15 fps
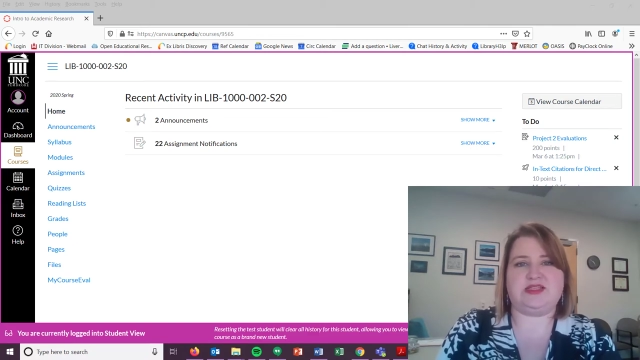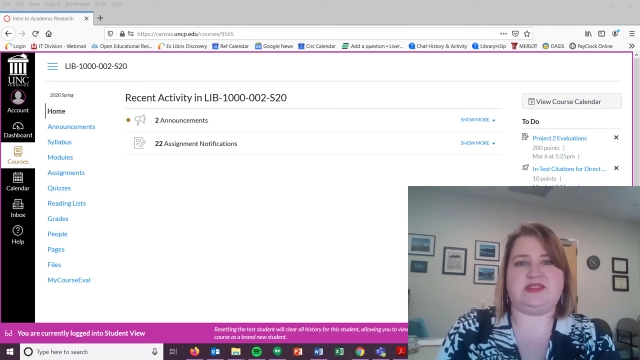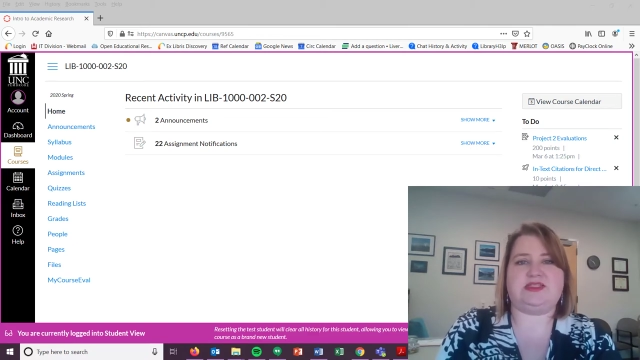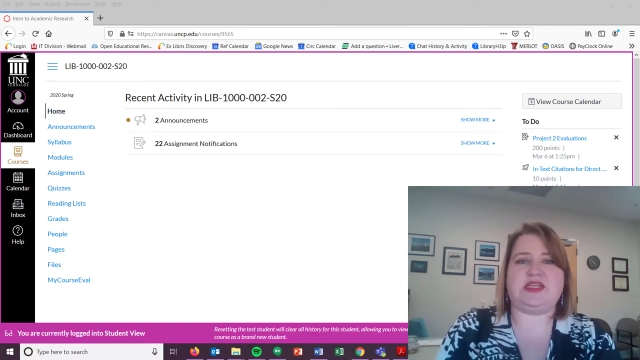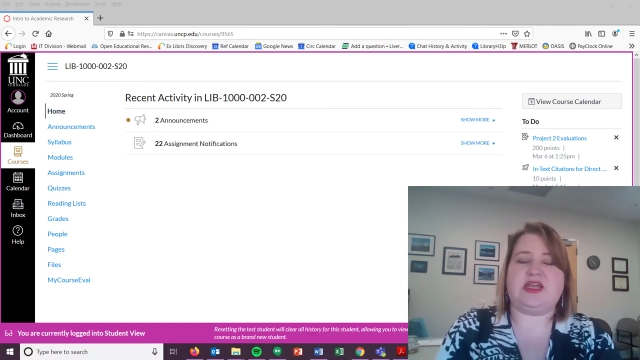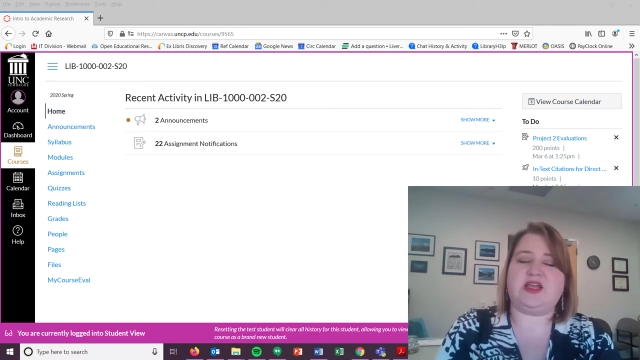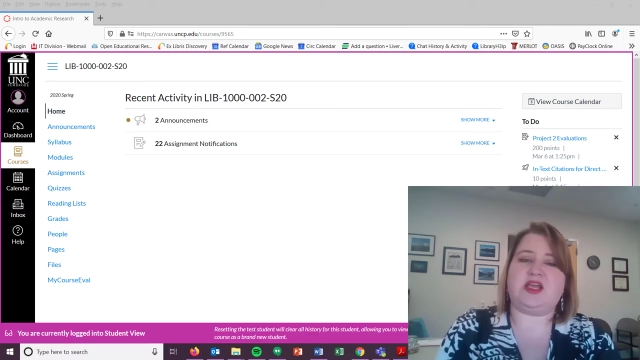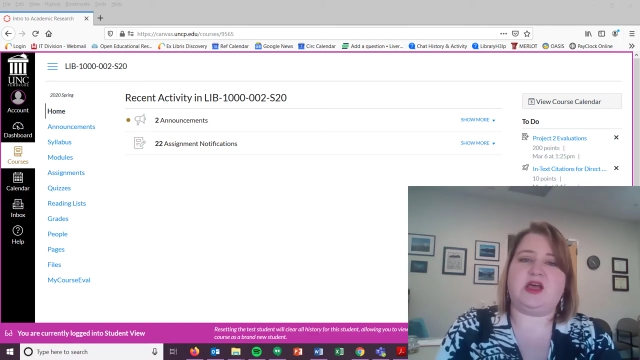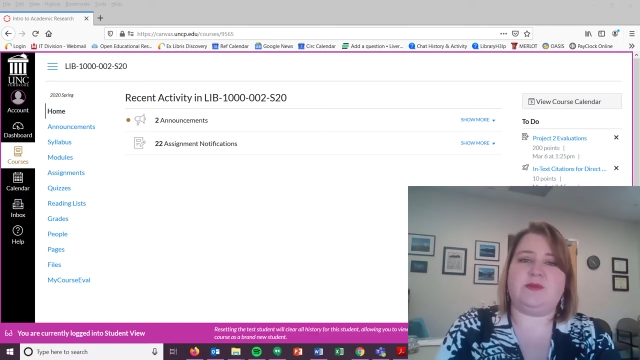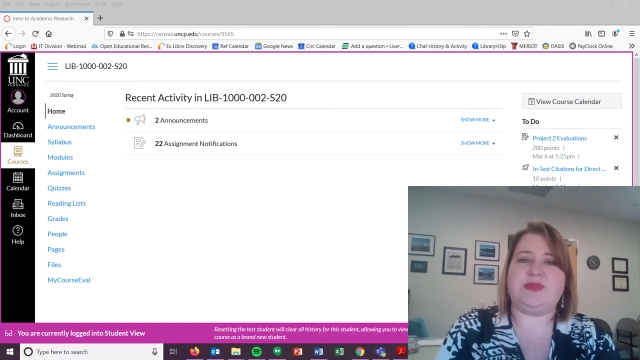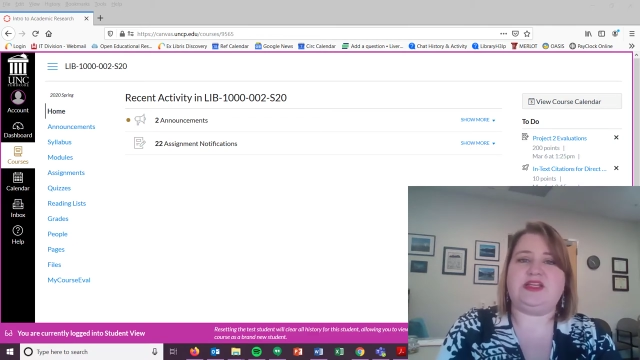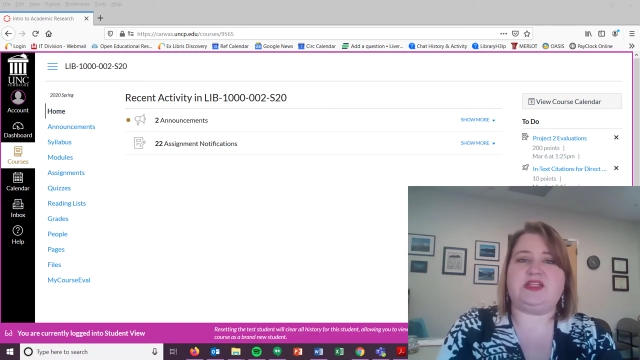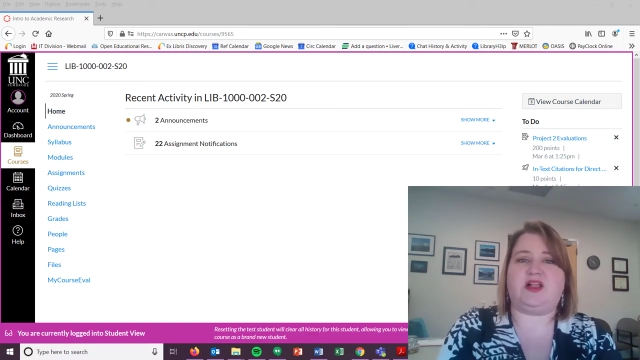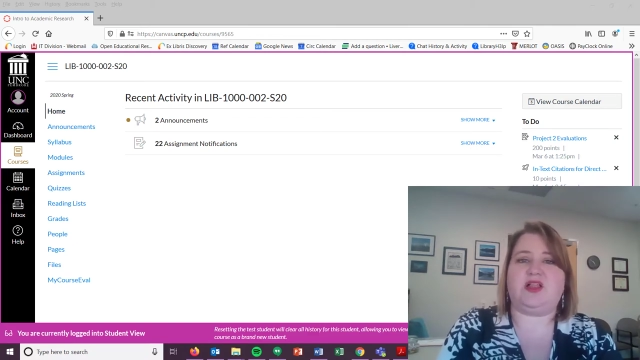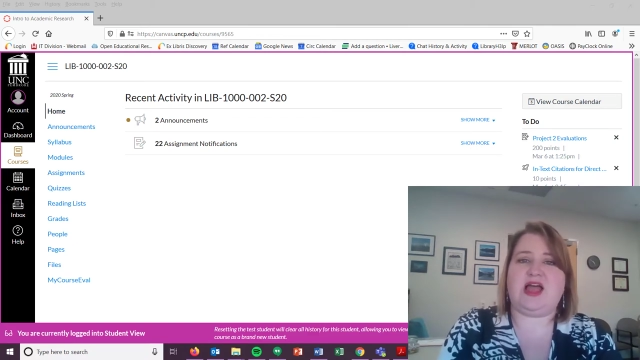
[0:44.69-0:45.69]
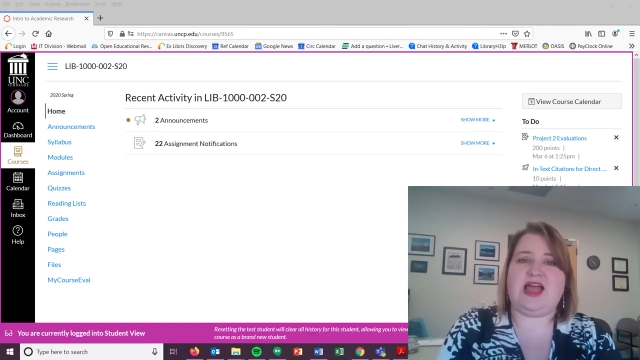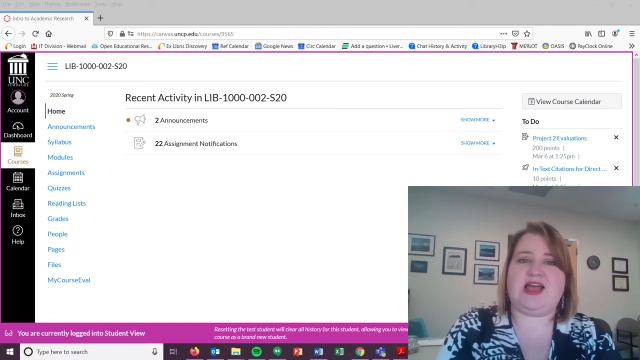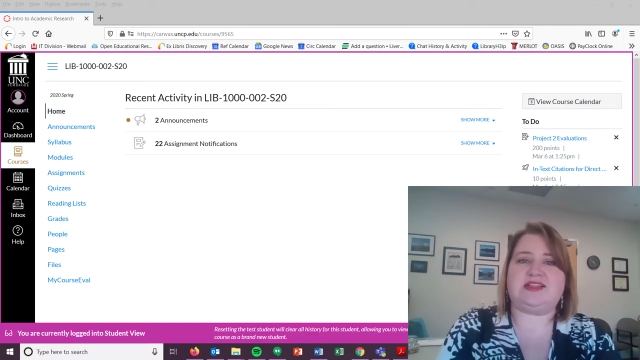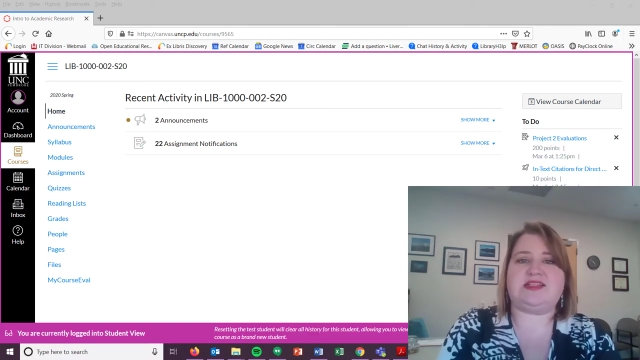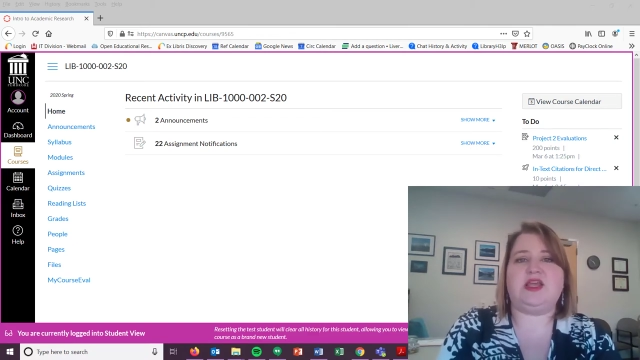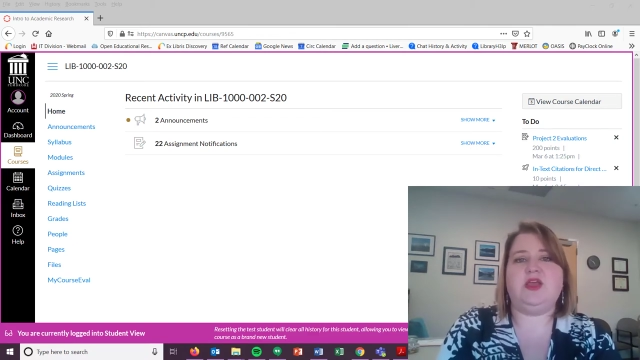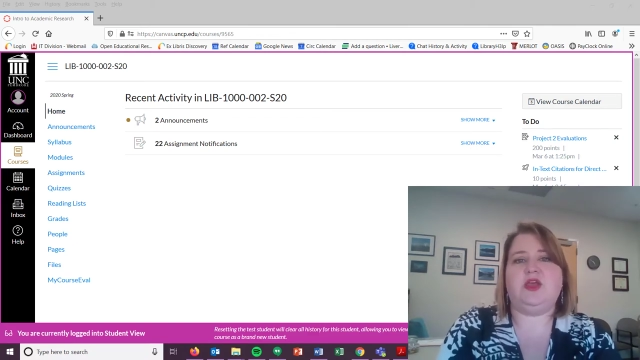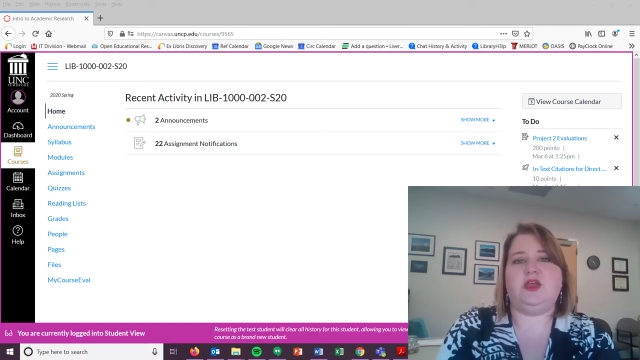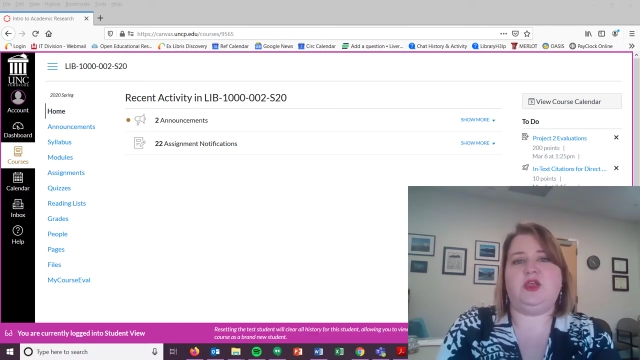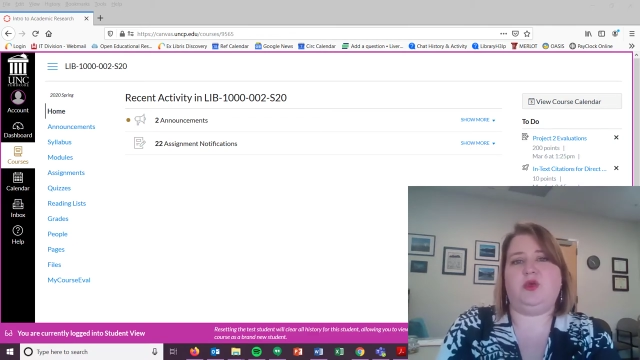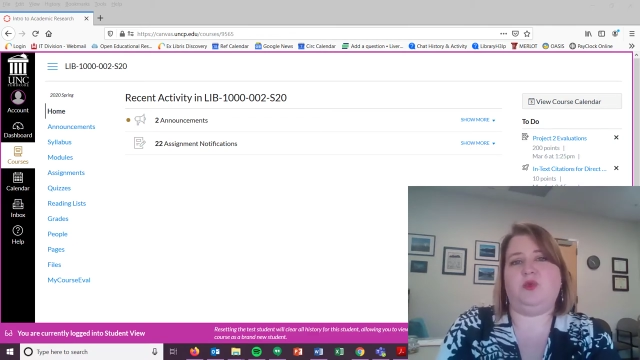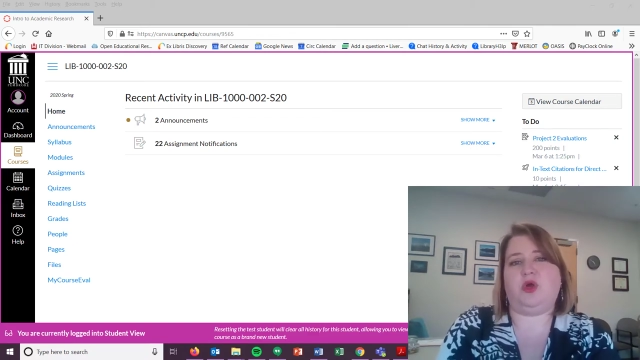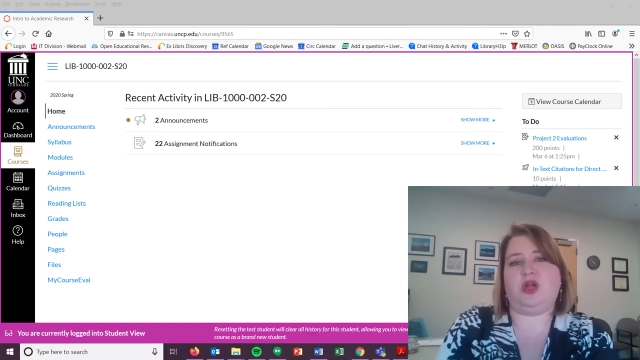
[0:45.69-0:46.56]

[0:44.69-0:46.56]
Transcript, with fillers: Instead of coming to class, you